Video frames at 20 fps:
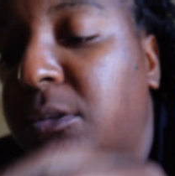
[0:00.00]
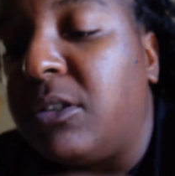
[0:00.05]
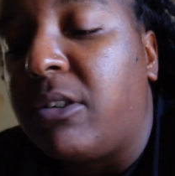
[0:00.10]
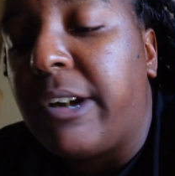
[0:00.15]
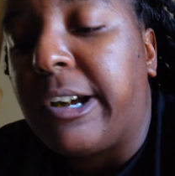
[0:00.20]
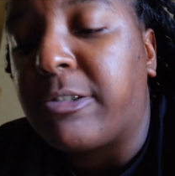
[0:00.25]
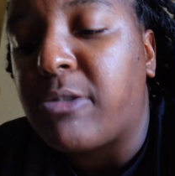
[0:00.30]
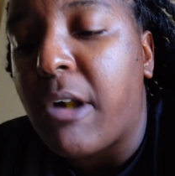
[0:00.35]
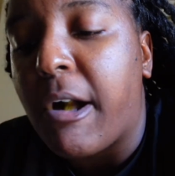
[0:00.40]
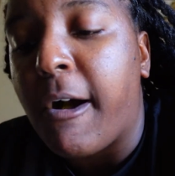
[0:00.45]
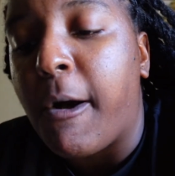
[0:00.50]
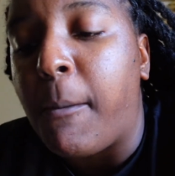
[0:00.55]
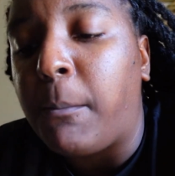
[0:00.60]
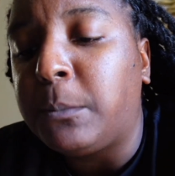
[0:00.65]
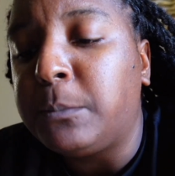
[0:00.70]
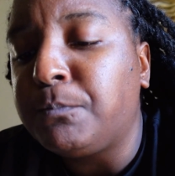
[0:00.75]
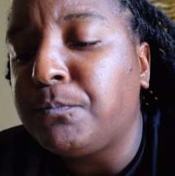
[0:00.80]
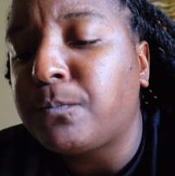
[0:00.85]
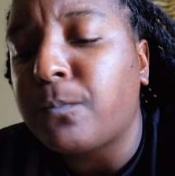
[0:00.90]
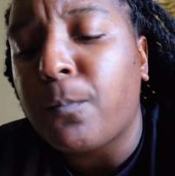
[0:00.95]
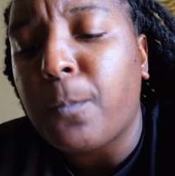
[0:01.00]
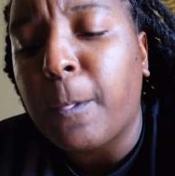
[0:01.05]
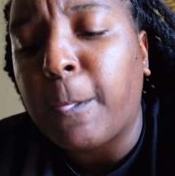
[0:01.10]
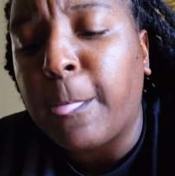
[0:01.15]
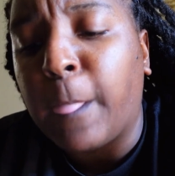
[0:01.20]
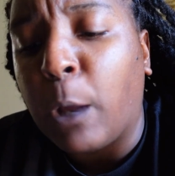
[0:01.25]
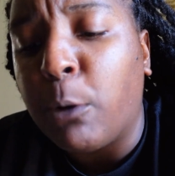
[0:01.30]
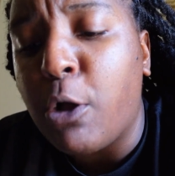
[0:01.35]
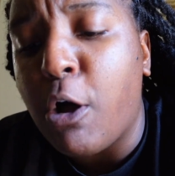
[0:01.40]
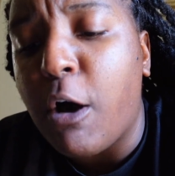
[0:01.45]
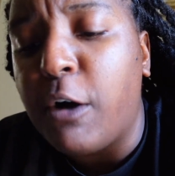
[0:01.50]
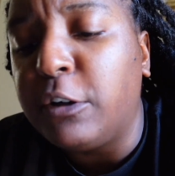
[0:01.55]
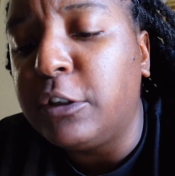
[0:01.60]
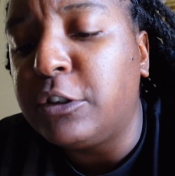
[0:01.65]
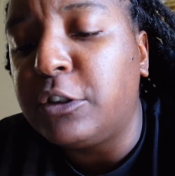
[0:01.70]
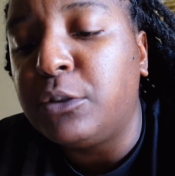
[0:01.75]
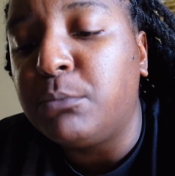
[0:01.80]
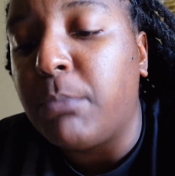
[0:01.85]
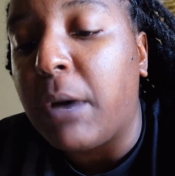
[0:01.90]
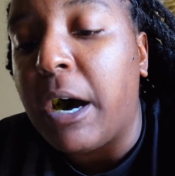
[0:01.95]
be decked out. Yeah,
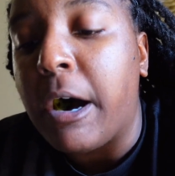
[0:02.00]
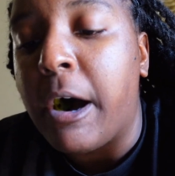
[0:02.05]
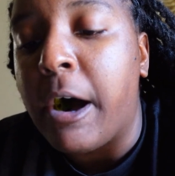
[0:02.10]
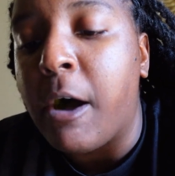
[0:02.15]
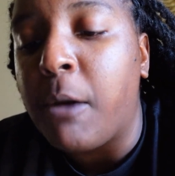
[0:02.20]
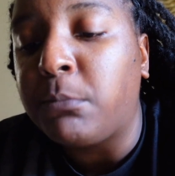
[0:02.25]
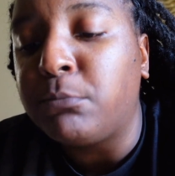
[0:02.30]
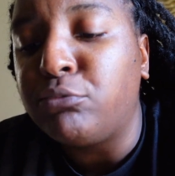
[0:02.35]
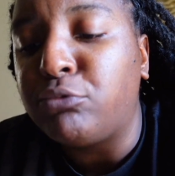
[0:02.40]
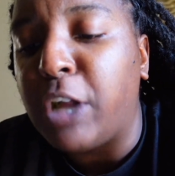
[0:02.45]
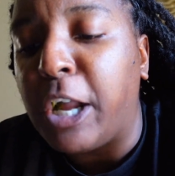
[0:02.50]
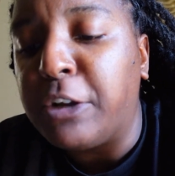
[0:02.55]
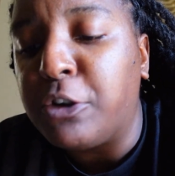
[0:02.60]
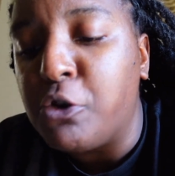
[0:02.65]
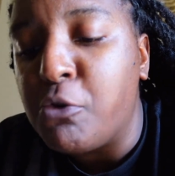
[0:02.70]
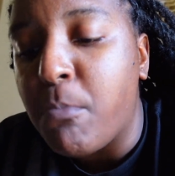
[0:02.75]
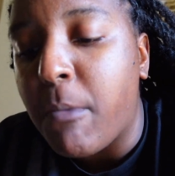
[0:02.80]
this is bomb. Thank you,